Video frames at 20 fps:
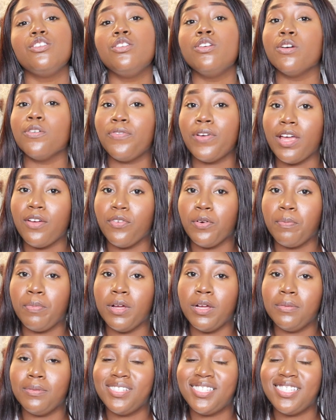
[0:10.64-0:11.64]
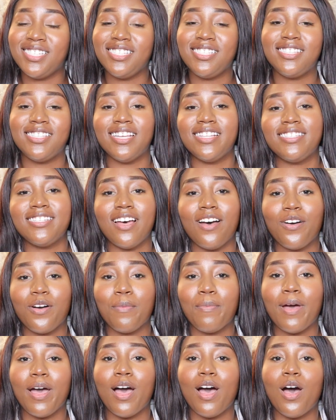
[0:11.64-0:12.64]
your favorite publicist that talk
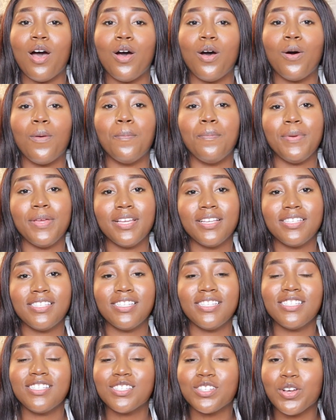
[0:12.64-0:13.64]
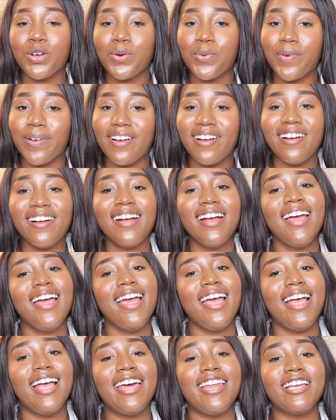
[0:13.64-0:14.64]
about business, career,
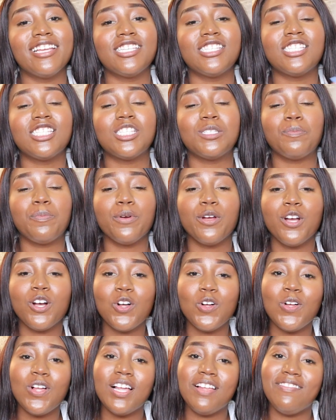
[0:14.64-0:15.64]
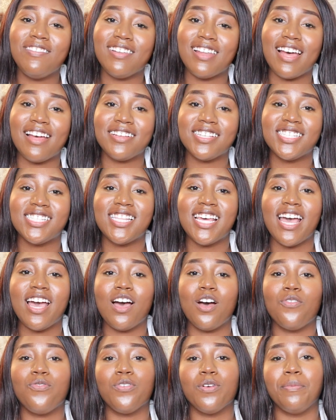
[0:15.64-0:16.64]
and a sprinkle of
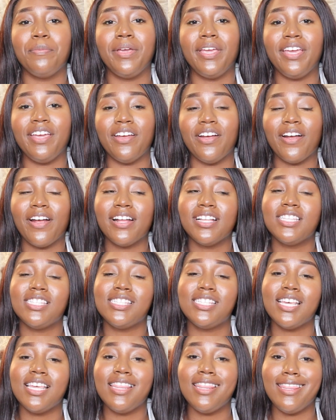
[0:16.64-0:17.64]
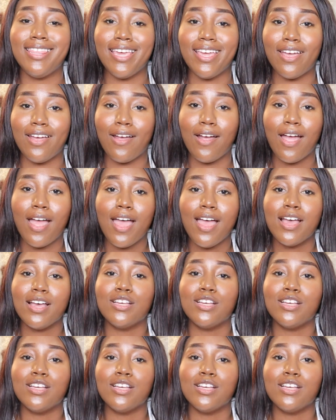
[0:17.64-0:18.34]
lifestyle from here to there.